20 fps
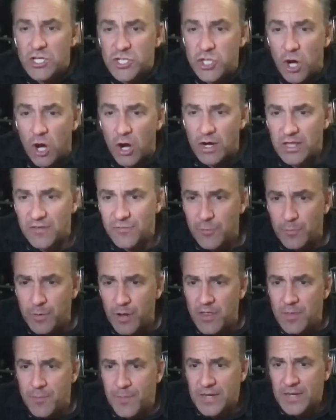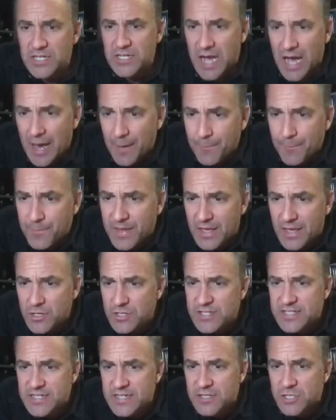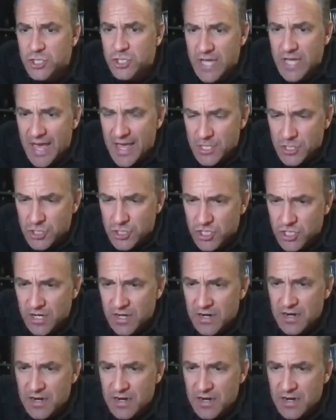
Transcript: Jock, if you blow the picture up, can you see the change?